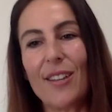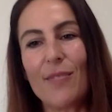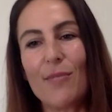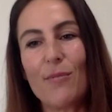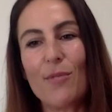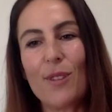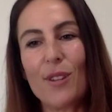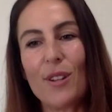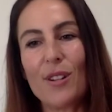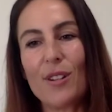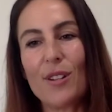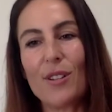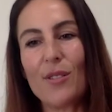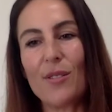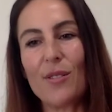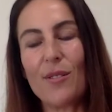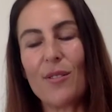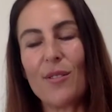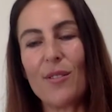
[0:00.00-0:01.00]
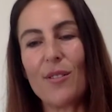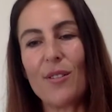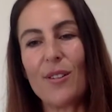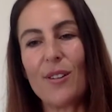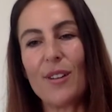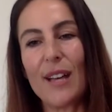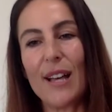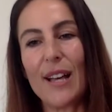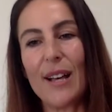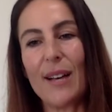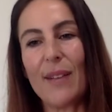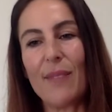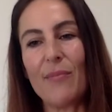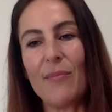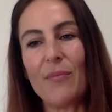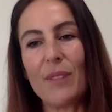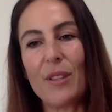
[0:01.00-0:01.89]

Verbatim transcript: what your um,